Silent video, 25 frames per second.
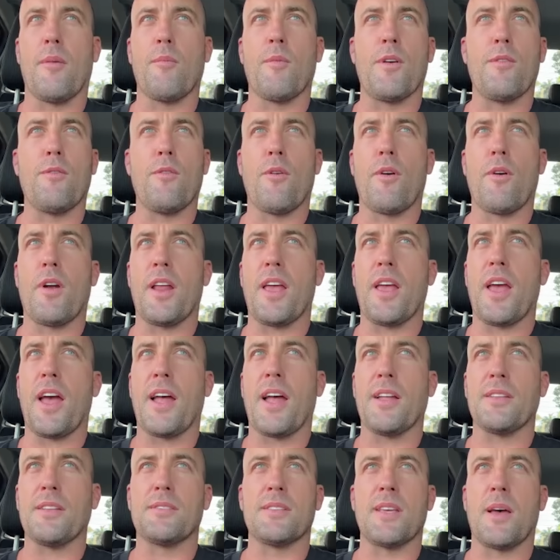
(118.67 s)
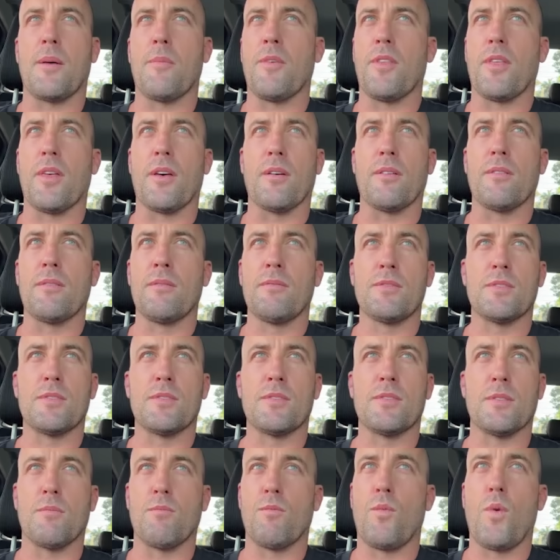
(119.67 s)
We've already had some
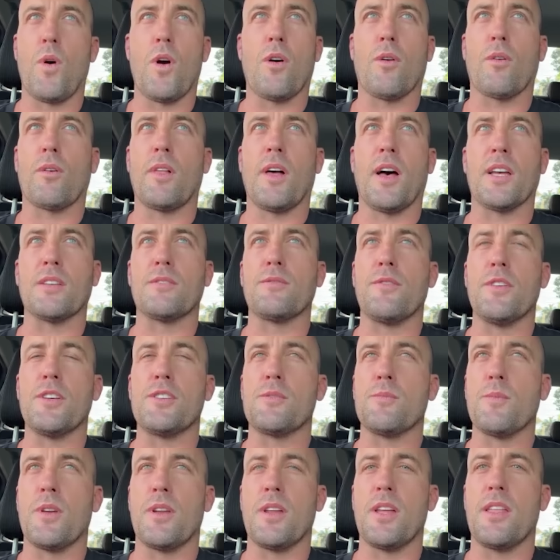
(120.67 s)
world-class fishermen